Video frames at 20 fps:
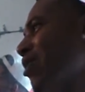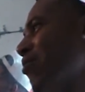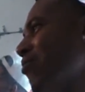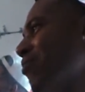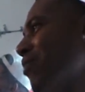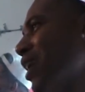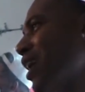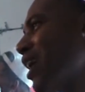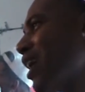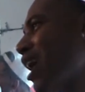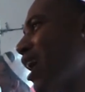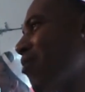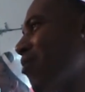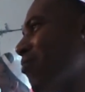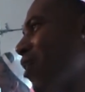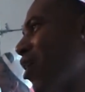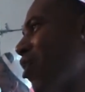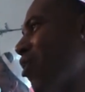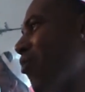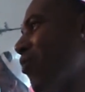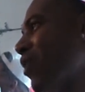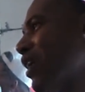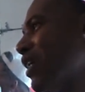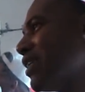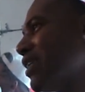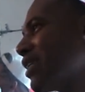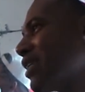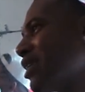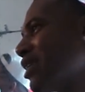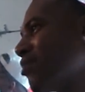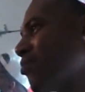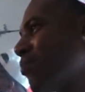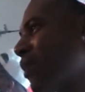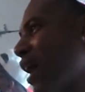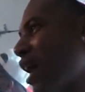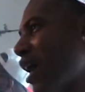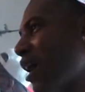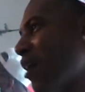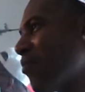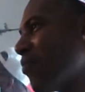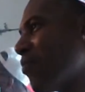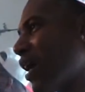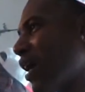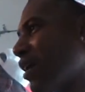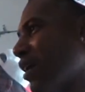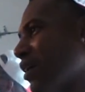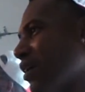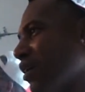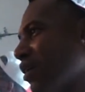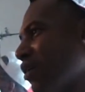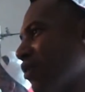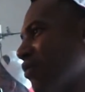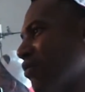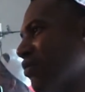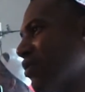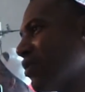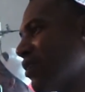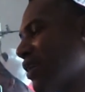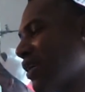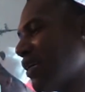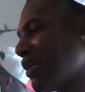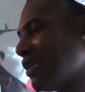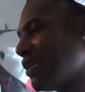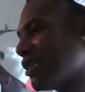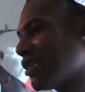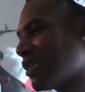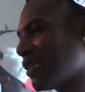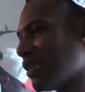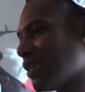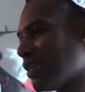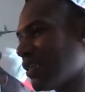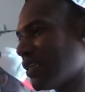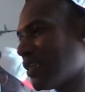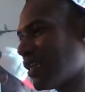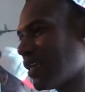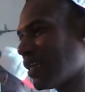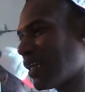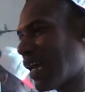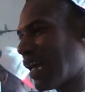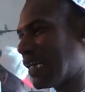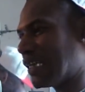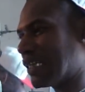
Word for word: man, I'm always inspired by the OGs to the shit, like